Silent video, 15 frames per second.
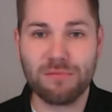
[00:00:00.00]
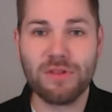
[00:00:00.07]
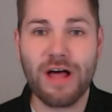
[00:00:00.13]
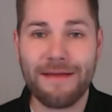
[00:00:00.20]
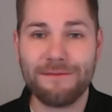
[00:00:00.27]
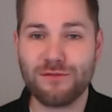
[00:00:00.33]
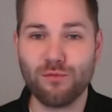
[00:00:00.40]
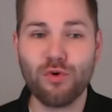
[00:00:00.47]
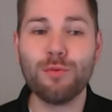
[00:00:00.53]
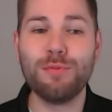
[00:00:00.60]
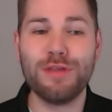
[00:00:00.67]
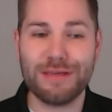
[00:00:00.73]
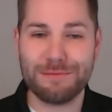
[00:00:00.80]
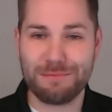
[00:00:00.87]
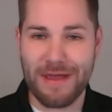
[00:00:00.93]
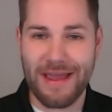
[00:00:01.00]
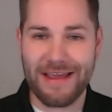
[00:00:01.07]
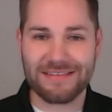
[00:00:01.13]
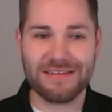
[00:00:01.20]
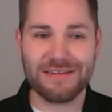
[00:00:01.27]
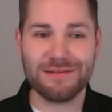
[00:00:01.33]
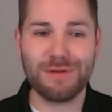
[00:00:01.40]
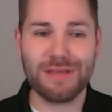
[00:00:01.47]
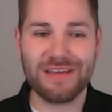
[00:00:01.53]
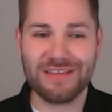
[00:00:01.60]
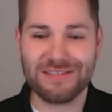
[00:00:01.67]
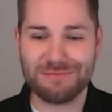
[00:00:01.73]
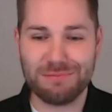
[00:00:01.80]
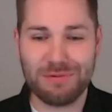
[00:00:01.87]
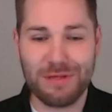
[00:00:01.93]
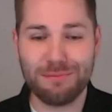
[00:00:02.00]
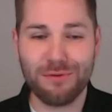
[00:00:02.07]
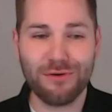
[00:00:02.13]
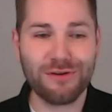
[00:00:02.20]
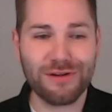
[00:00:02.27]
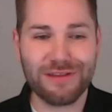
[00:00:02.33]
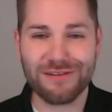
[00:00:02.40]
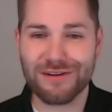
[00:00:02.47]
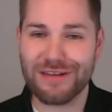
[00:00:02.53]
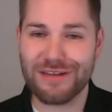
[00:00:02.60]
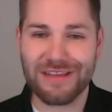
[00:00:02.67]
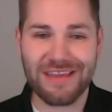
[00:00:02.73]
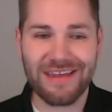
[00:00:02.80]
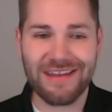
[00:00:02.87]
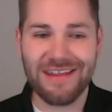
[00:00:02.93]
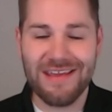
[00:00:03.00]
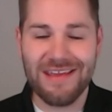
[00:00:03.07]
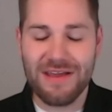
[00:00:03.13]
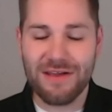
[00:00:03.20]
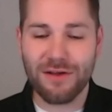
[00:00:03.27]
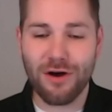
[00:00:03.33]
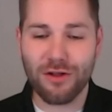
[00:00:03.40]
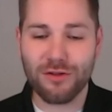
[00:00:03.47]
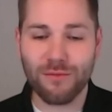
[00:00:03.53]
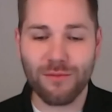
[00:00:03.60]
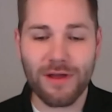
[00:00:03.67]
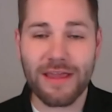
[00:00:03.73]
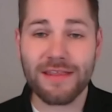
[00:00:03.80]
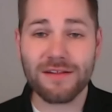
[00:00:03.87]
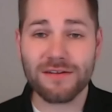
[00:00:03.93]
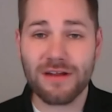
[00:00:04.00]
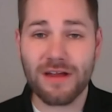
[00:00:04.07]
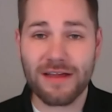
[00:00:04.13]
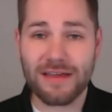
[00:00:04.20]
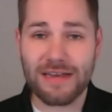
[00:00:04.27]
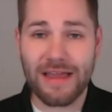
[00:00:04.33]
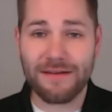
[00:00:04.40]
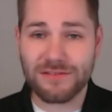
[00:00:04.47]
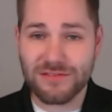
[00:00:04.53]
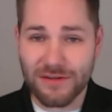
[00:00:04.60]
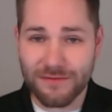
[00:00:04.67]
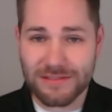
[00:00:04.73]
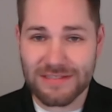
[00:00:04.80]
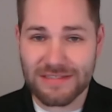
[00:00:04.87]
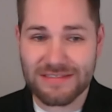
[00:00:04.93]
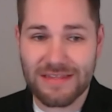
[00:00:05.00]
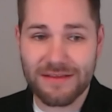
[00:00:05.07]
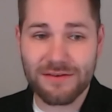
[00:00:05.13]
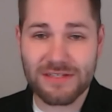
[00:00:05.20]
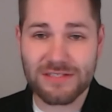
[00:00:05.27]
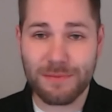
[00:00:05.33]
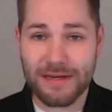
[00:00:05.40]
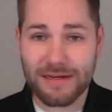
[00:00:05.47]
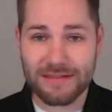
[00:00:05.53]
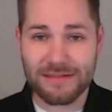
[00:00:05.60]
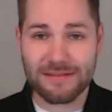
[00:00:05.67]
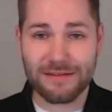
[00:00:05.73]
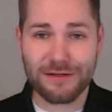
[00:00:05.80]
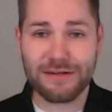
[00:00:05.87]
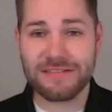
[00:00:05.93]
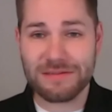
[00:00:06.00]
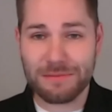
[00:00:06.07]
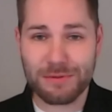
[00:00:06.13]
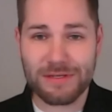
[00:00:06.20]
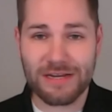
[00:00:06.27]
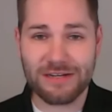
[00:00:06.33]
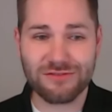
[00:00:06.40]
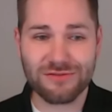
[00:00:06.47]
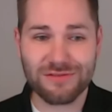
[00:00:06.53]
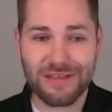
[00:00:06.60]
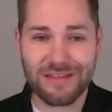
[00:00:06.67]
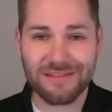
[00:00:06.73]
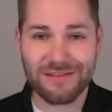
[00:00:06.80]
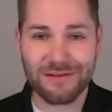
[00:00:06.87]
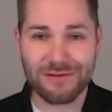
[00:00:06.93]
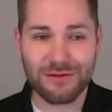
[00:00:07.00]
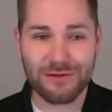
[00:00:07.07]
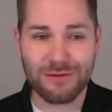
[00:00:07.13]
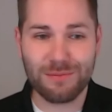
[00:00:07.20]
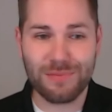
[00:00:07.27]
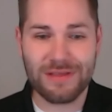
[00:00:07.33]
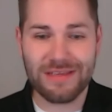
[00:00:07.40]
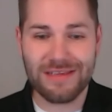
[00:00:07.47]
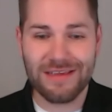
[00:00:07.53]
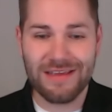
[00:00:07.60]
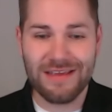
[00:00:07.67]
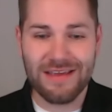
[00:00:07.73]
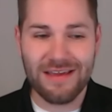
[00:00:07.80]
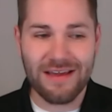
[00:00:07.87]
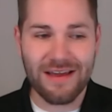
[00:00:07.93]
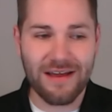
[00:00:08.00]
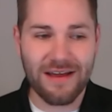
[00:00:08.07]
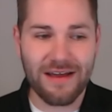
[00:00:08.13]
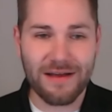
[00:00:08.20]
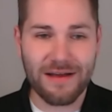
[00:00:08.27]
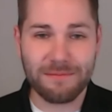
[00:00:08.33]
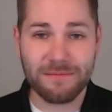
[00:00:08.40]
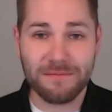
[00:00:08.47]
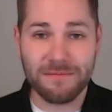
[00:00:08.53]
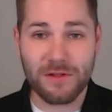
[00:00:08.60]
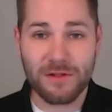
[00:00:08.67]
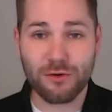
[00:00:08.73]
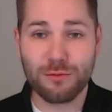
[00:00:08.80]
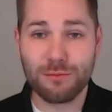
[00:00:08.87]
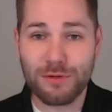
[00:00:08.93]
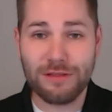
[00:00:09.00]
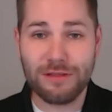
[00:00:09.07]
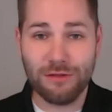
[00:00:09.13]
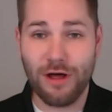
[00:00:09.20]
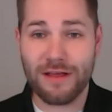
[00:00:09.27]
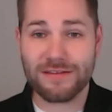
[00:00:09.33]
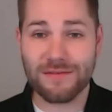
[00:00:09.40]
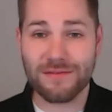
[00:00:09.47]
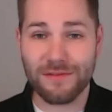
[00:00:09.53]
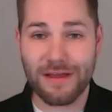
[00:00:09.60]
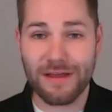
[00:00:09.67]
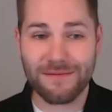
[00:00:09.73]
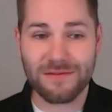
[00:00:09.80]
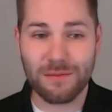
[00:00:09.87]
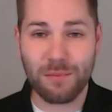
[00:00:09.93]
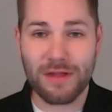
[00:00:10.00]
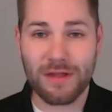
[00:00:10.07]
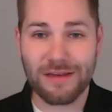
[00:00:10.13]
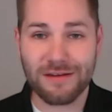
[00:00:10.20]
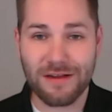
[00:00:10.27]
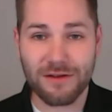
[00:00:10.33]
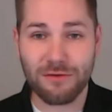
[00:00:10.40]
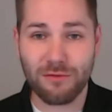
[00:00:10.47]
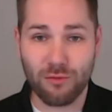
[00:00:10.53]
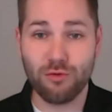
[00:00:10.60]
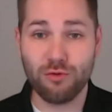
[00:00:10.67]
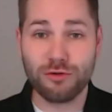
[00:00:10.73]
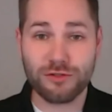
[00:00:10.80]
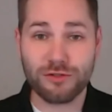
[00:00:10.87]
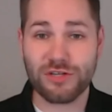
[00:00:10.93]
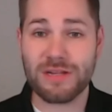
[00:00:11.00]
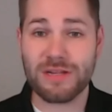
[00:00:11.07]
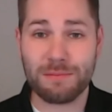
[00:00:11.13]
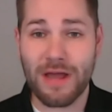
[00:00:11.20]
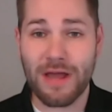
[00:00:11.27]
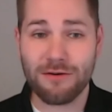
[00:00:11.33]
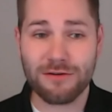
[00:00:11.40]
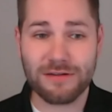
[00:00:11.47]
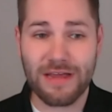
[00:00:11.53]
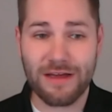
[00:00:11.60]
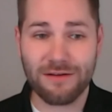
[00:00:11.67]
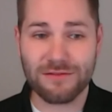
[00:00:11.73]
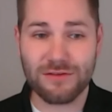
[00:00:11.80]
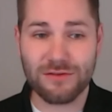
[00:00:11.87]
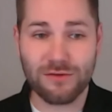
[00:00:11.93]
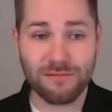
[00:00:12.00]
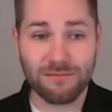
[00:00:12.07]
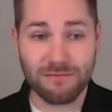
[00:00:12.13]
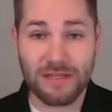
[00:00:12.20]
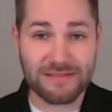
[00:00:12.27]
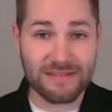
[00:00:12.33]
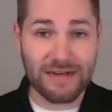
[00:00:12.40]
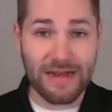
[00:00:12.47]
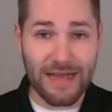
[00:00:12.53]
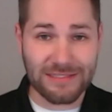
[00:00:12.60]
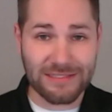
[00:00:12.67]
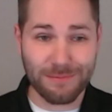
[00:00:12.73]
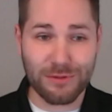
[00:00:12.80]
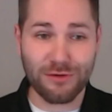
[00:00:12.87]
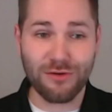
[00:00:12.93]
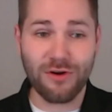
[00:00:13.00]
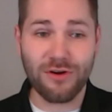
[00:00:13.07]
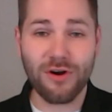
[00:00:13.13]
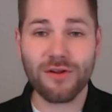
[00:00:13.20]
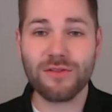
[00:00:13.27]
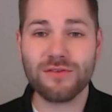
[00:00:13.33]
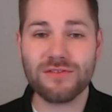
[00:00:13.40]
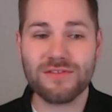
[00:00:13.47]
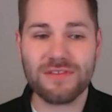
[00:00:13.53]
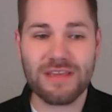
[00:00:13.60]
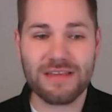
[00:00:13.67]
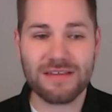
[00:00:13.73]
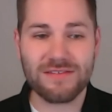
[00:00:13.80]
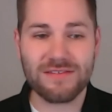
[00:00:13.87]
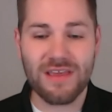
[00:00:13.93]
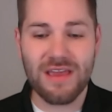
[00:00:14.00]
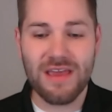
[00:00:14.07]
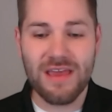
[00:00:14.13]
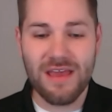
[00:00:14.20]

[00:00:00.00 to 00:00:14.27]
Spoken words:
lives will be impacted because people are either going to get called away. They're not going to have services they would expect. And there is the potential that there could be loss of life depending on who you're shutting power down to. Is it a hospital? Are those things